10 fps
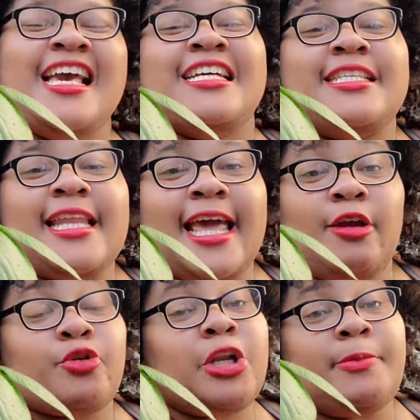Today
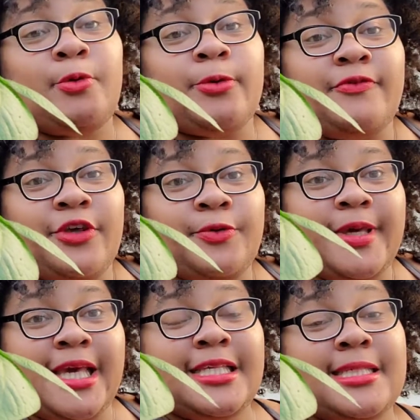we're going to be
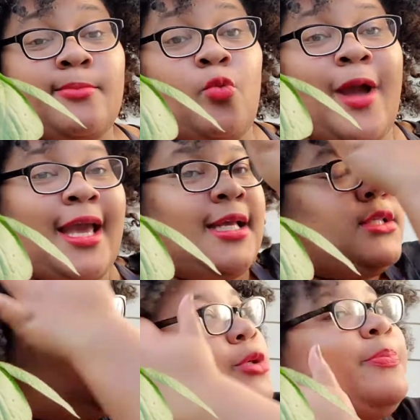reviewing some
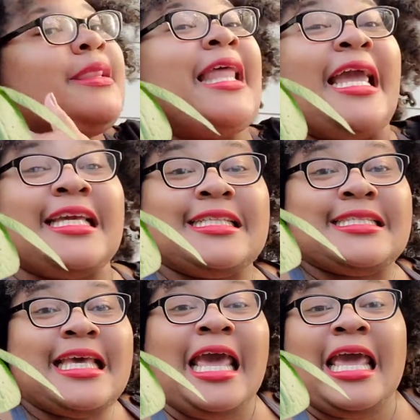ways to plant
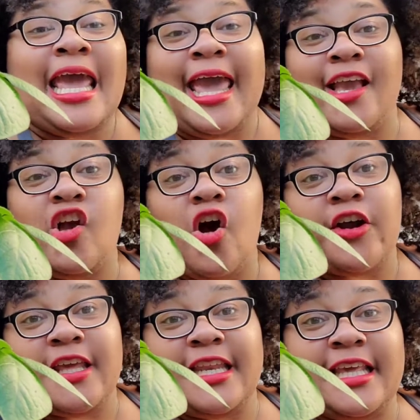a
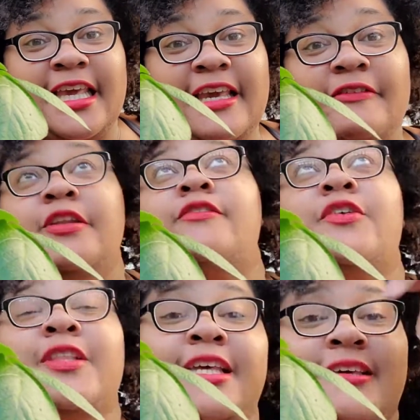garden, even if you
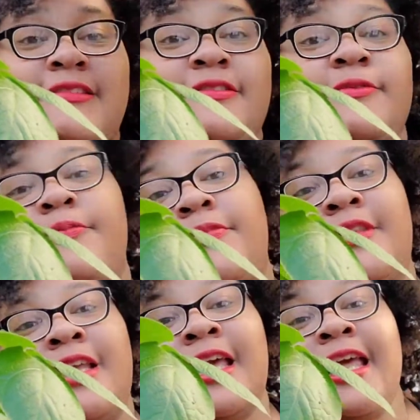live
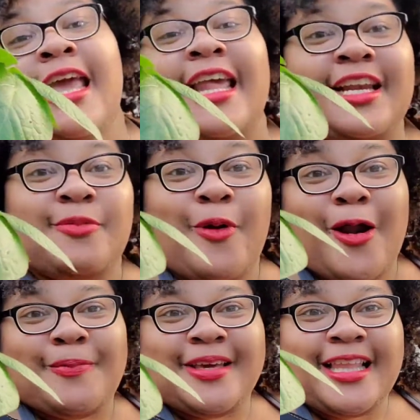in an
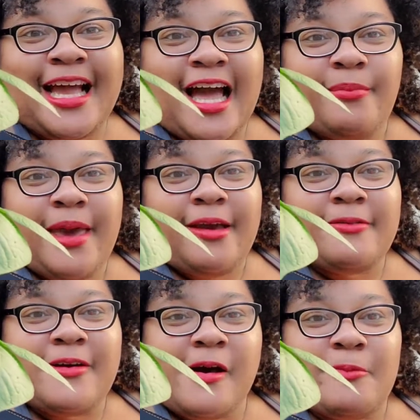apartment like I'm at
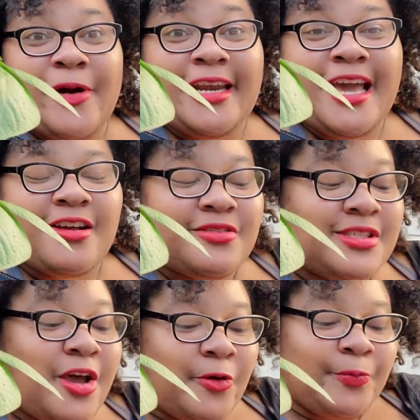right now.
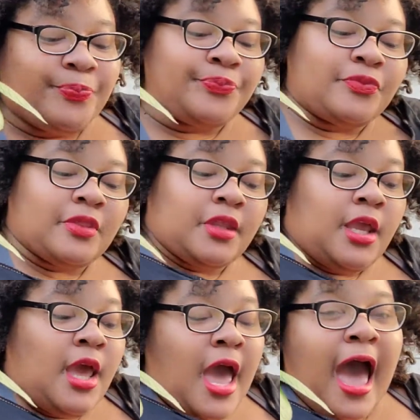So
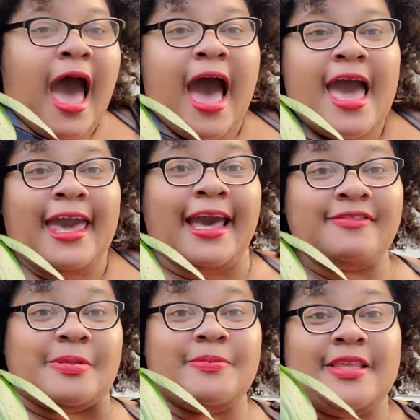I have
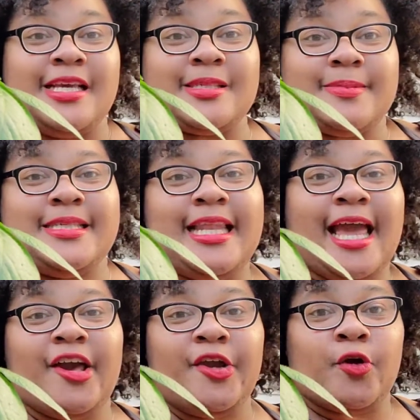some things. I'm sitting
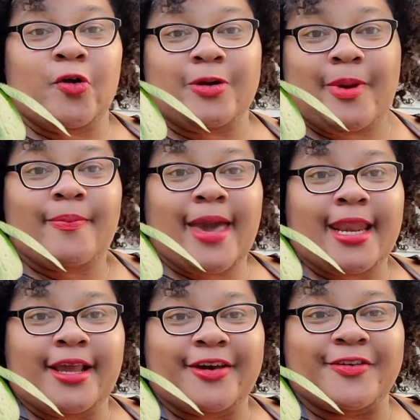out here on my
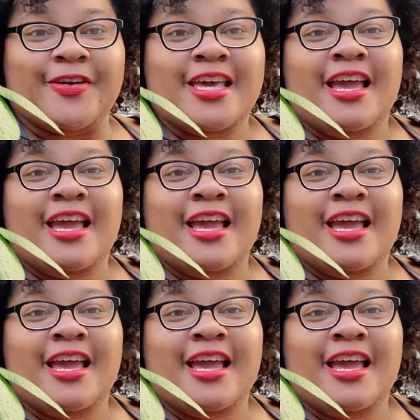patio.